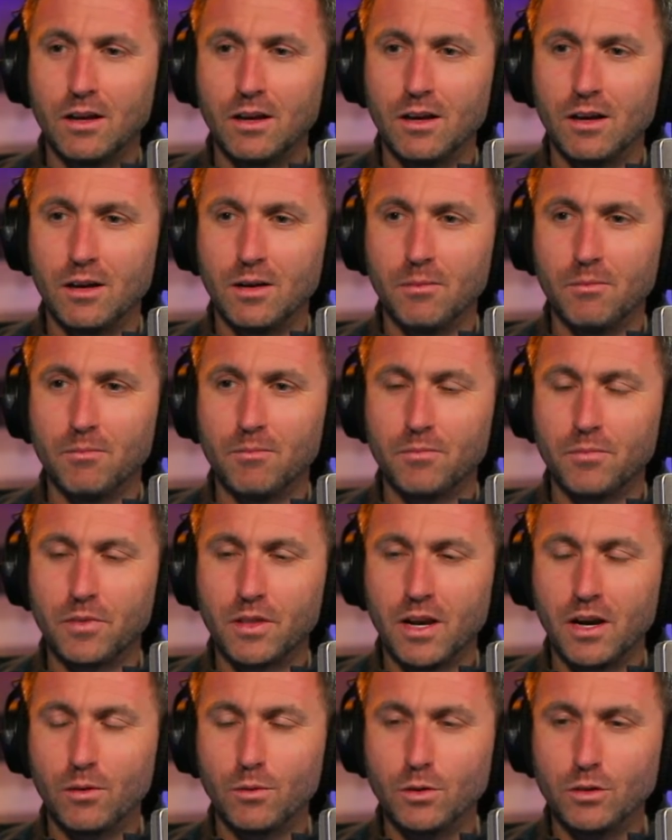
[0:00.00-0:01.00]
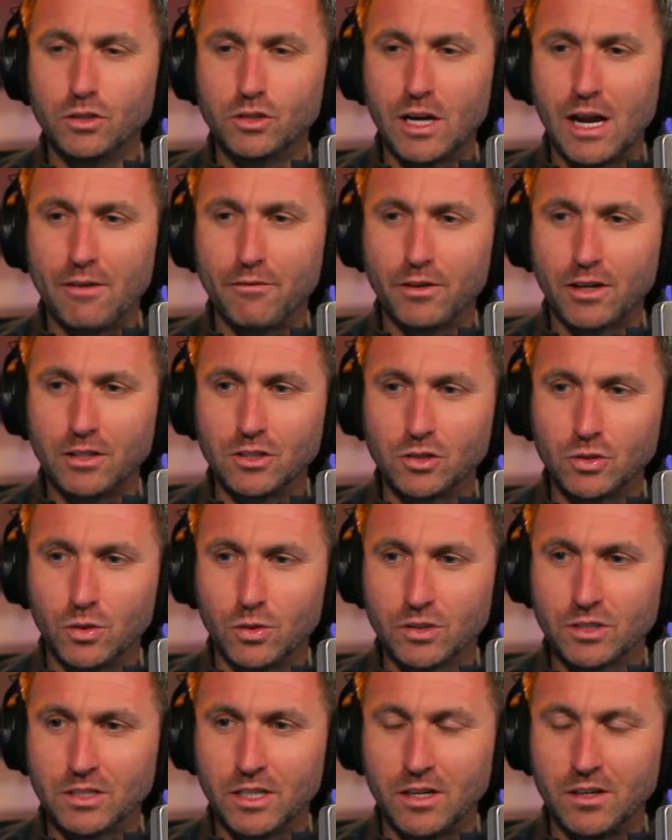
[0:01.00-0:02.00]
the Air Route Traffic
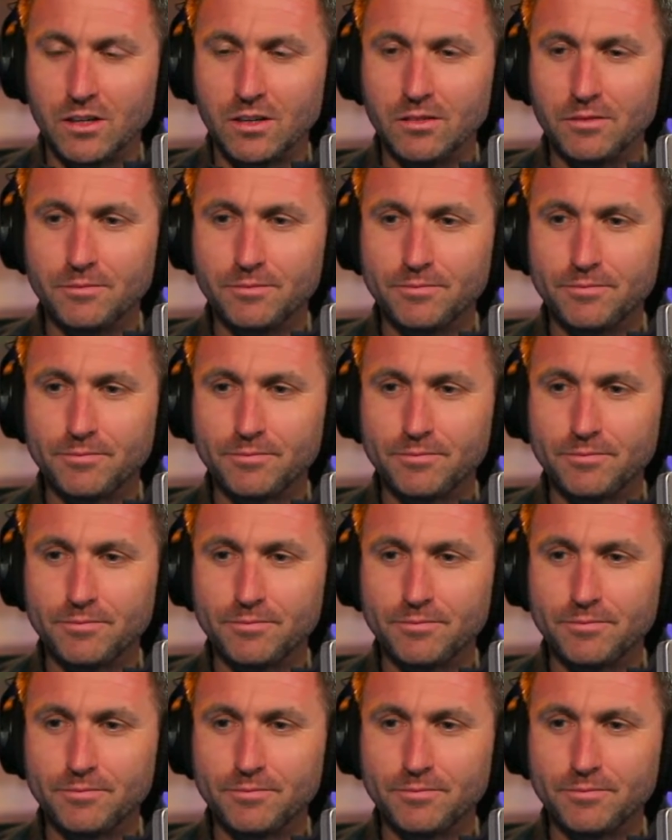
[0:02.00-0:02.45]
Control Center,